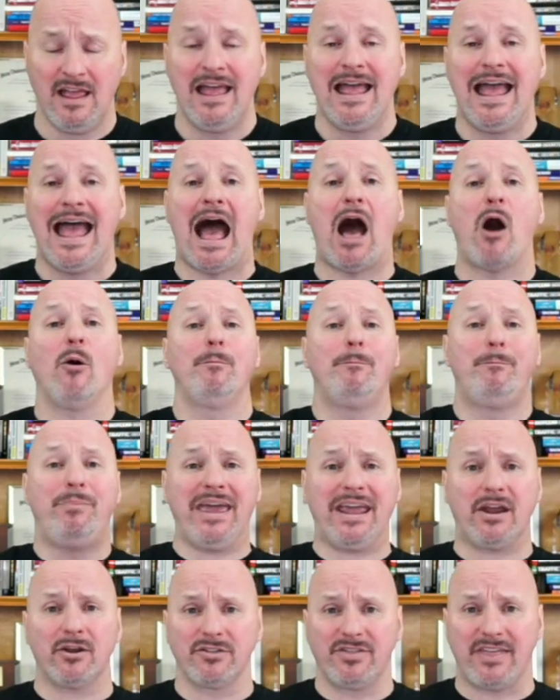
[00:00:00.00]
How
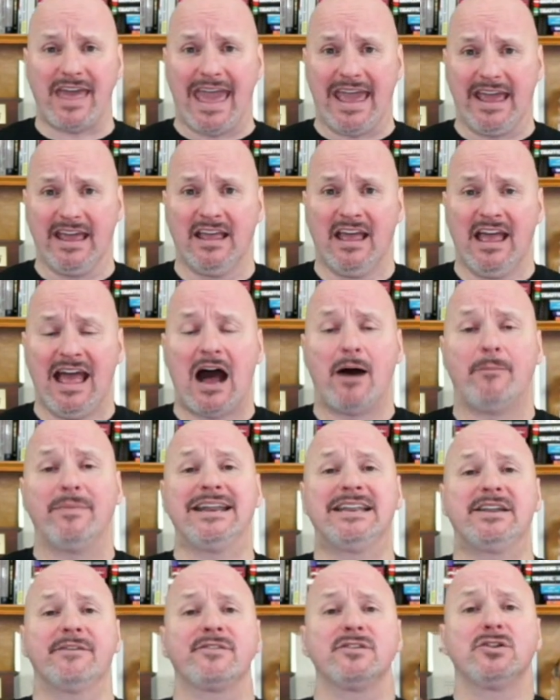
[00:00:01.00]
big are they? How many
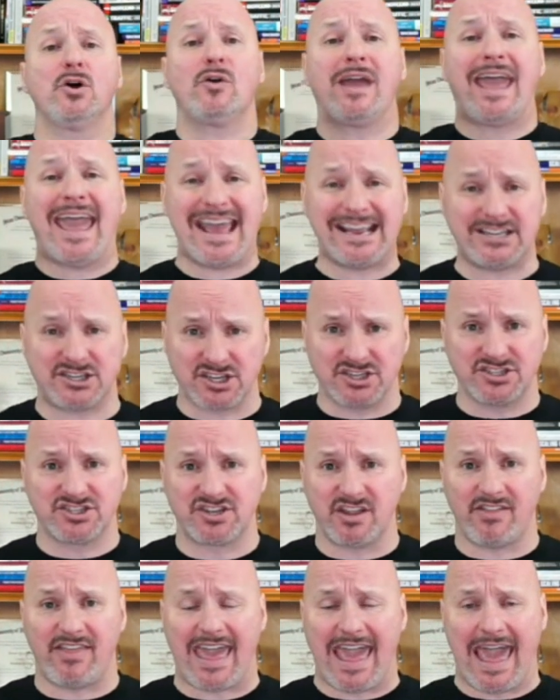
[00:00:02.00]
different locations do
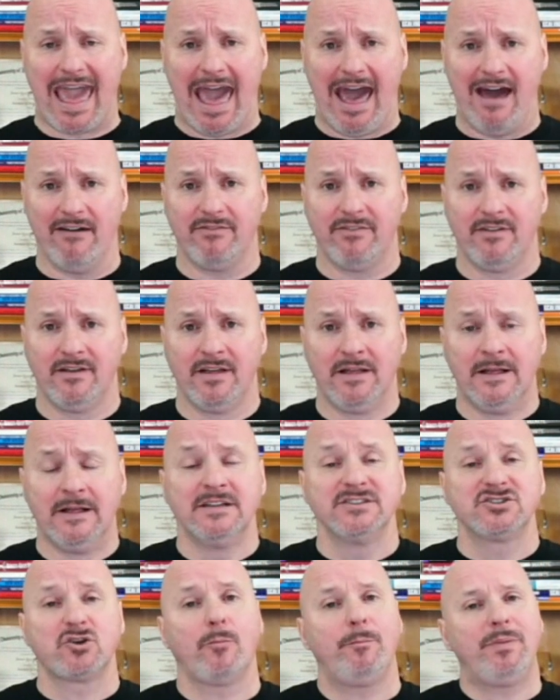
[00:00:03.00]
they have?
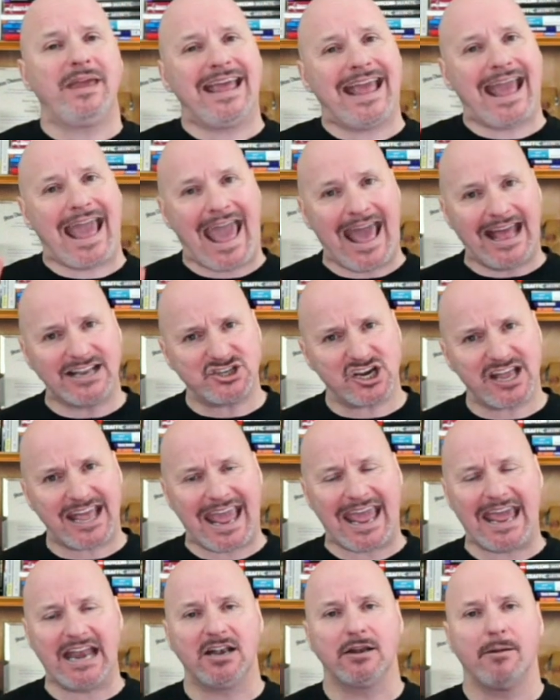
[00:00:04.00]
So, being
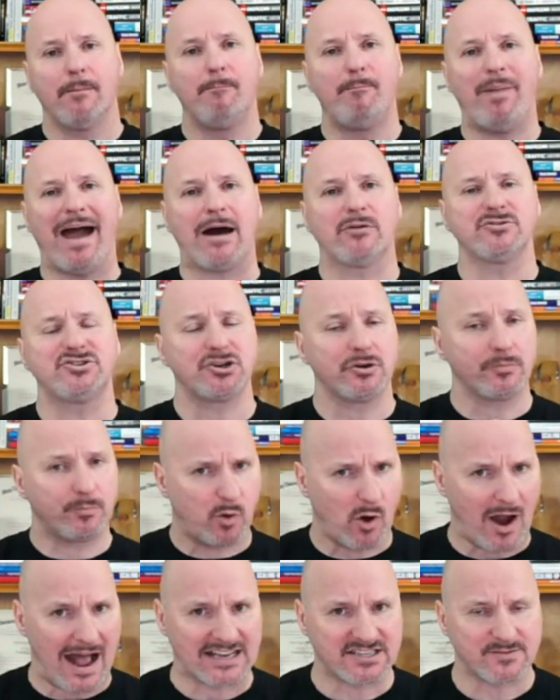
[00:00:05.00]
educated about your
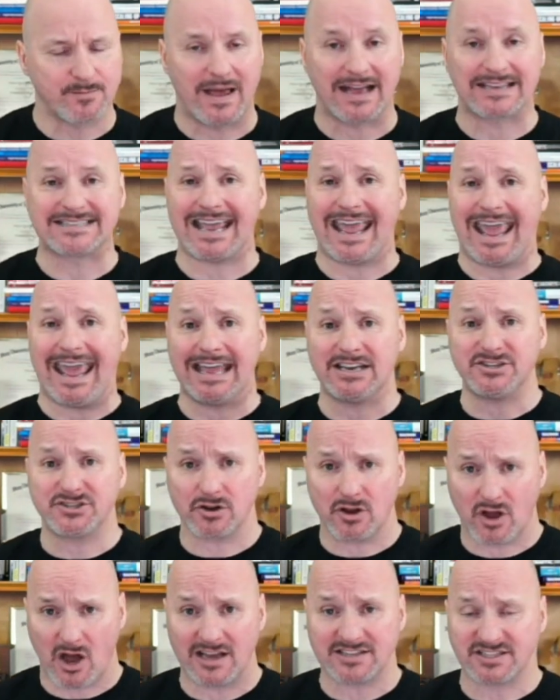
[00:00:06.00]
prospects and your
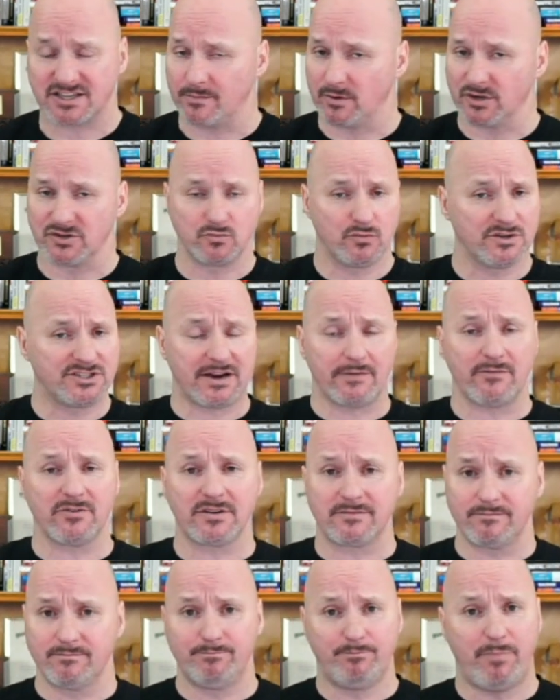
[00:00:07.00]
customers, whichever
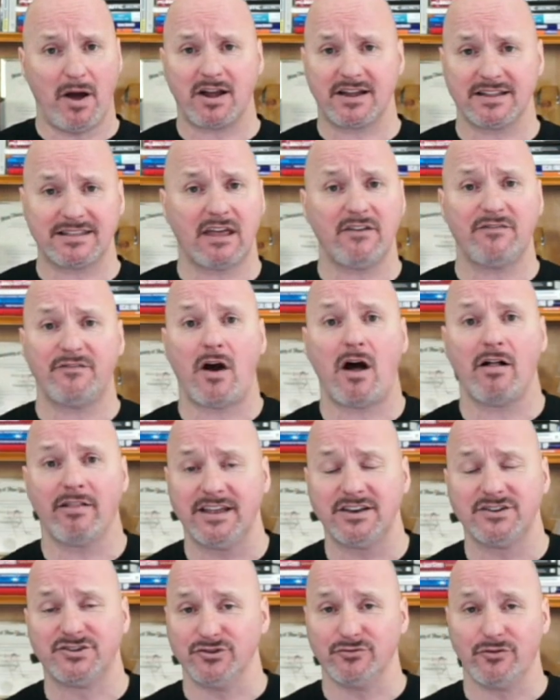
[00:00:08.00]
bucket they fall
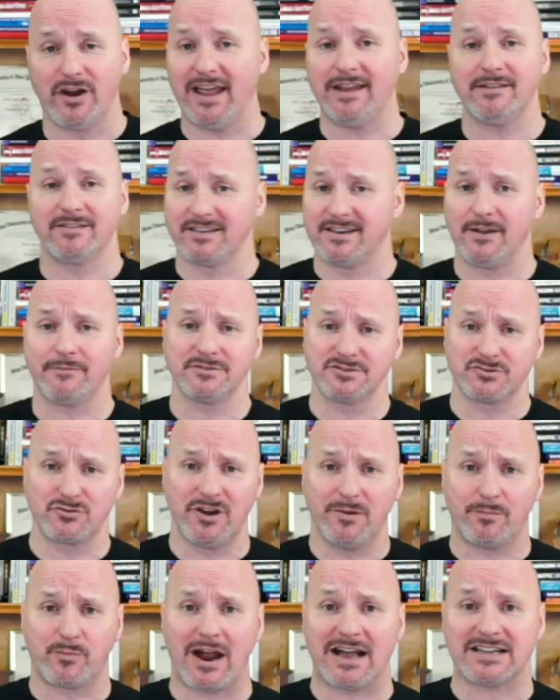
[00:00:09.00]
into, right? The difference between
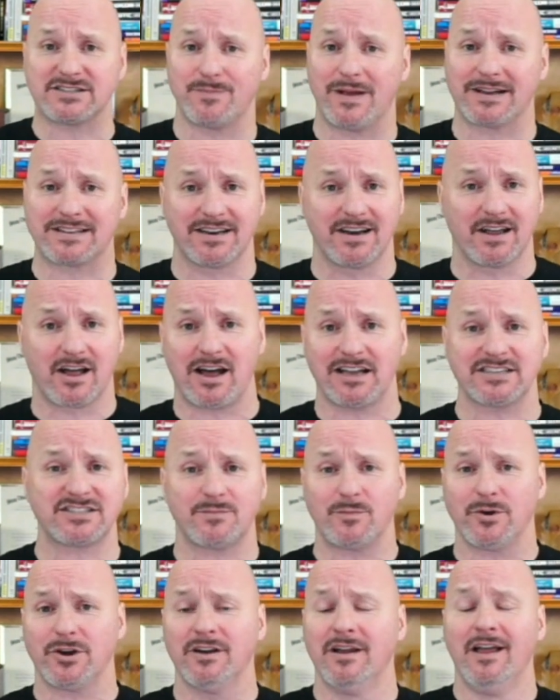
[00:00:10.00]
a prospect and a
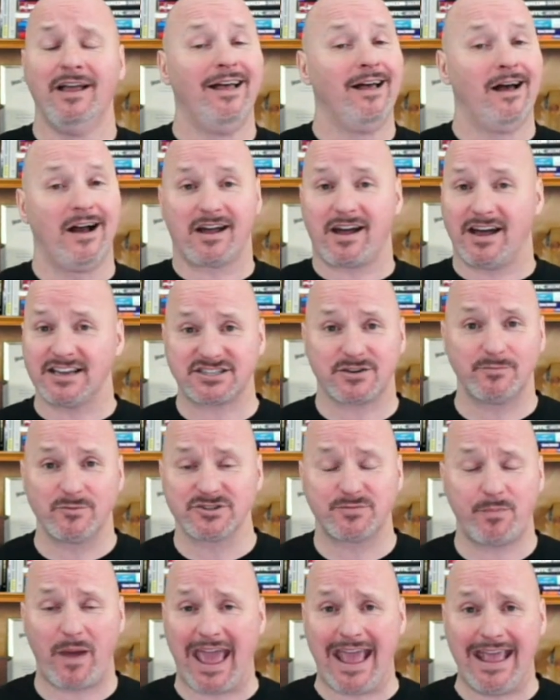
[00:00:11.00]
customer, a customer is
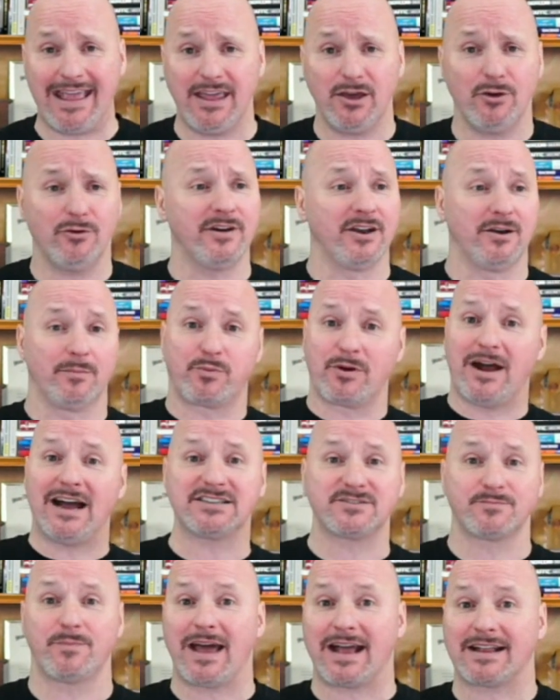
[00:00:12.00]
paying you, and a
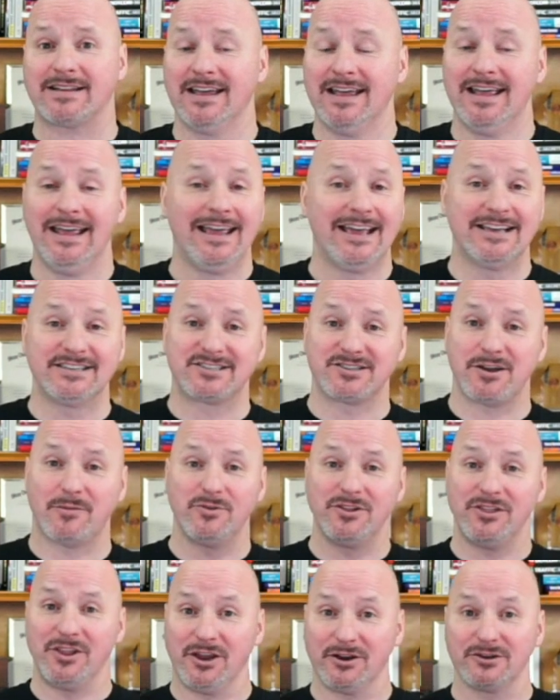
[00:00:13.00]
prospect is
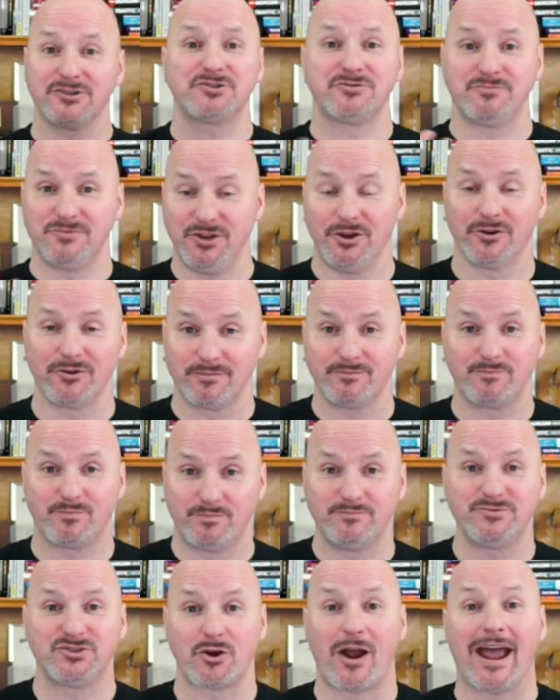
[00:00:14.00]
someone that you're you're
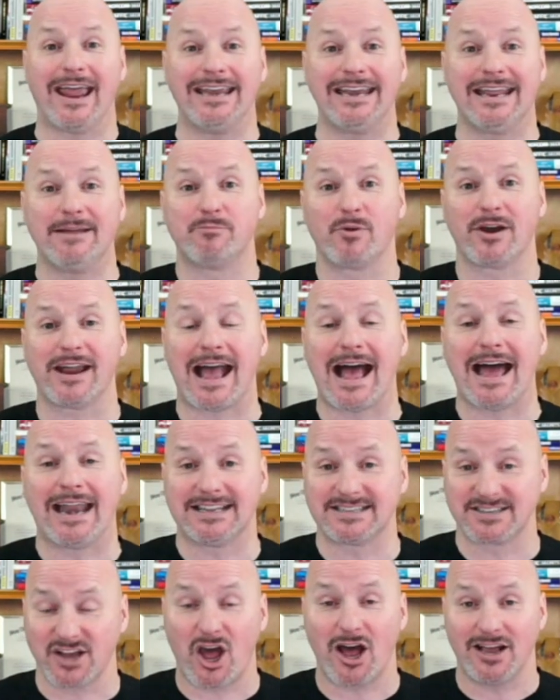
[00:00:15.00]
trying to bring on
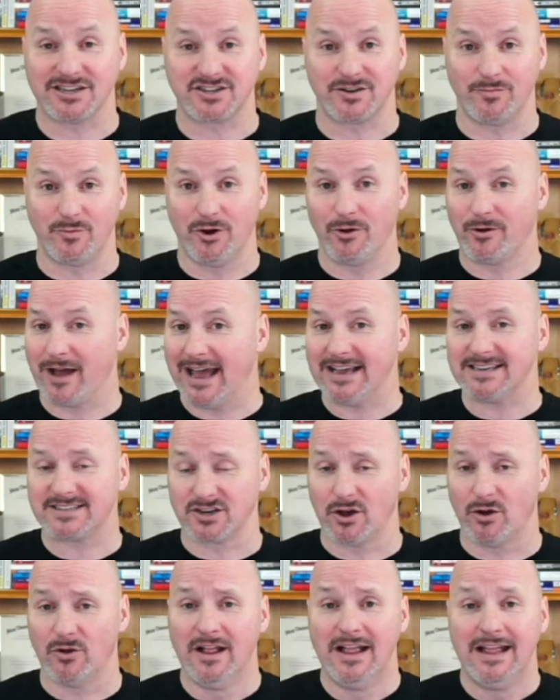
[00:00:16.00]
as a customer. Okay,
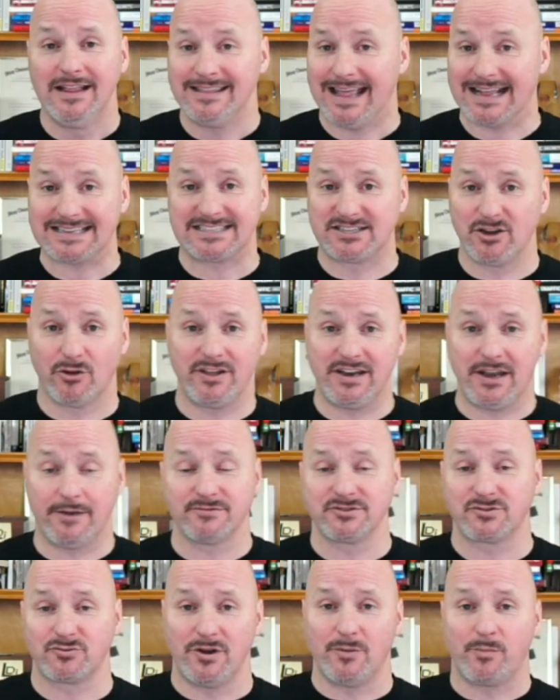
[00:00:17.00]
so that's the only
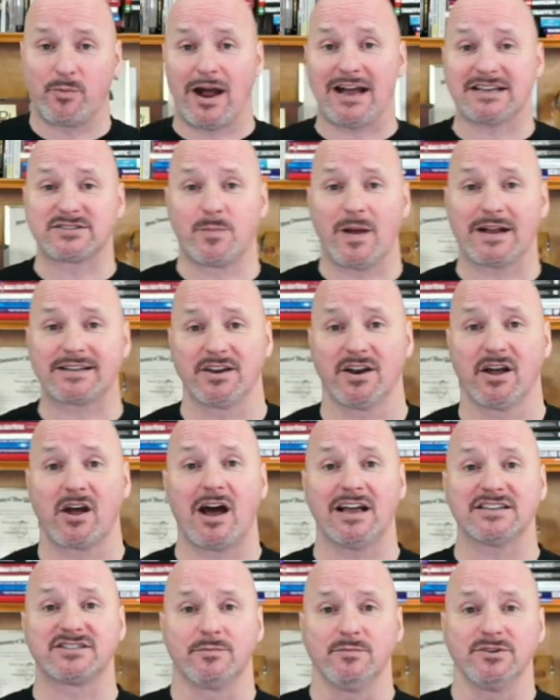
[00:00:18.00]
difference between a prospect and a
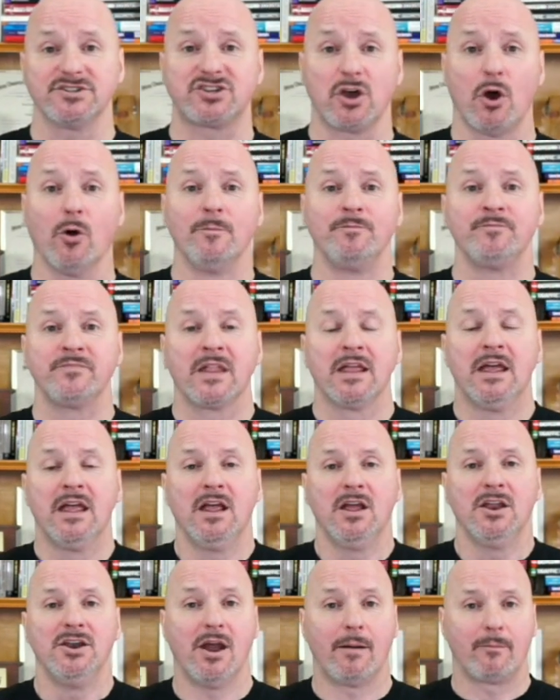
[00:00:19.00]
customer. So,
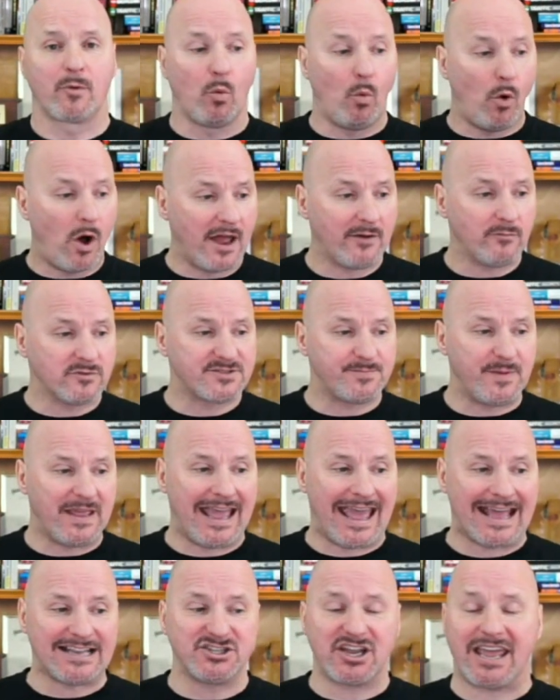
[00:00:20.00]
Number one was being
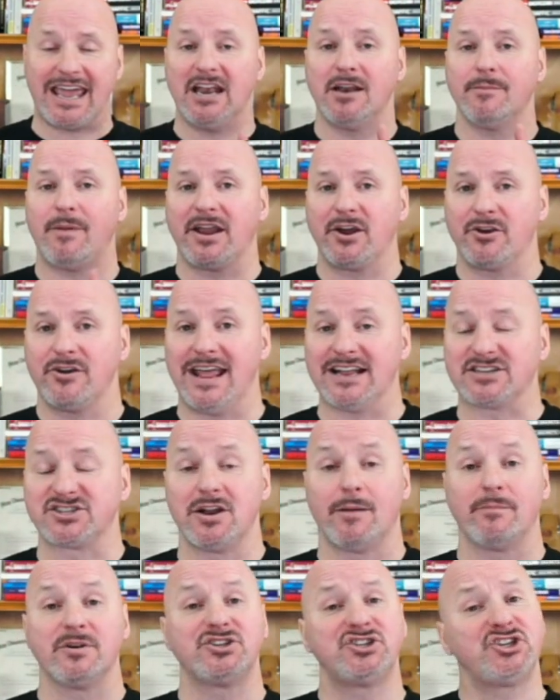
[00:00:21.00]
educated about your niche.
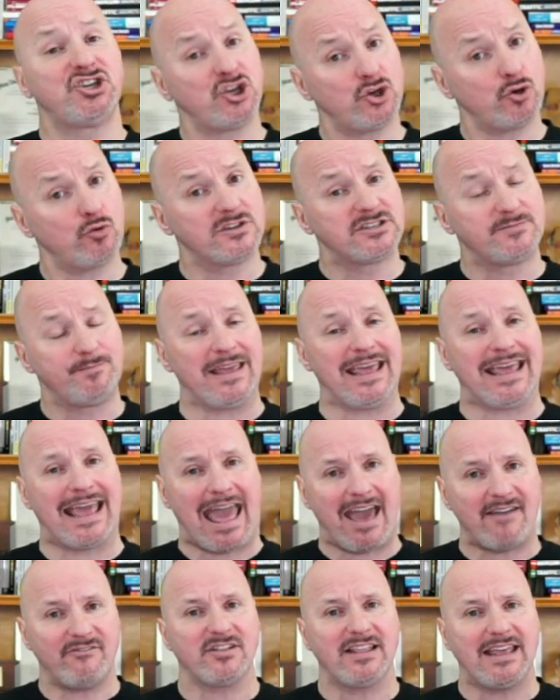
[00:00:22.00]
Number two was being
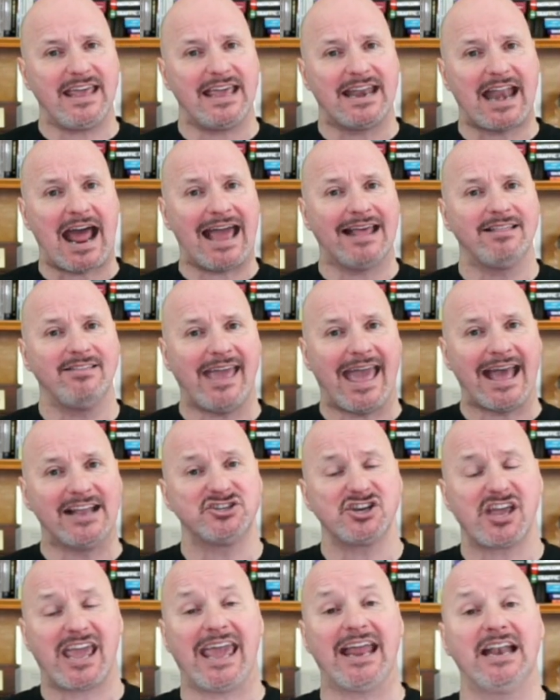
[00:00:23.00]
heavily and highly
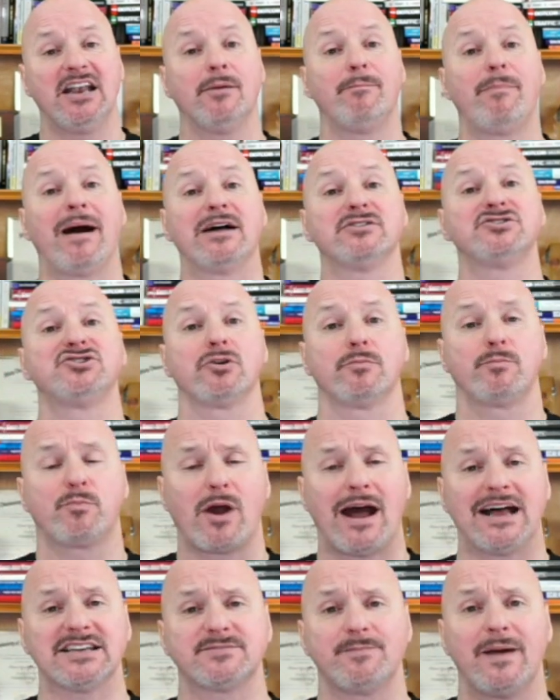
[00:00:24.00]
educated about your
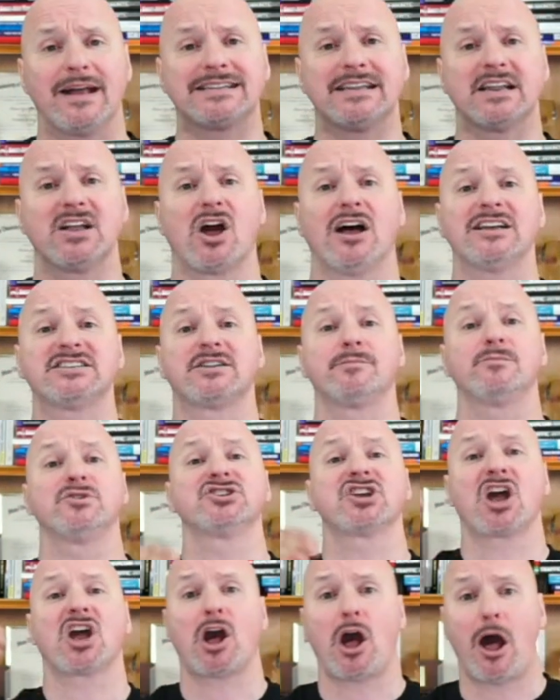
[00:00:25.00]
prospect and
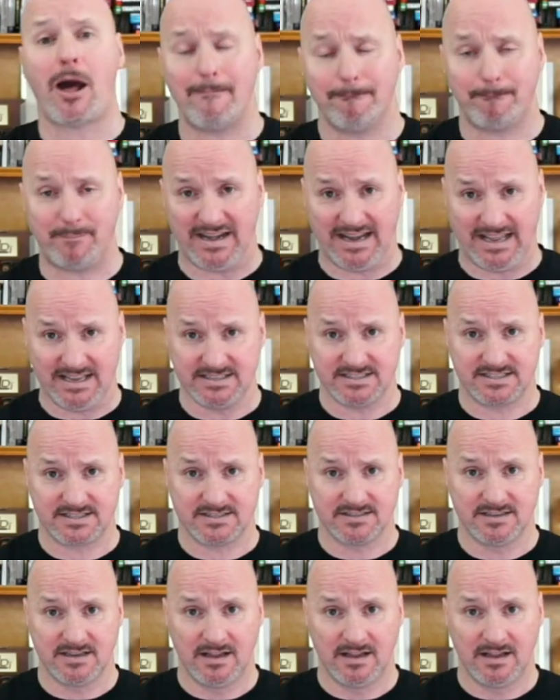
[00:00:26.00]
customers' companies.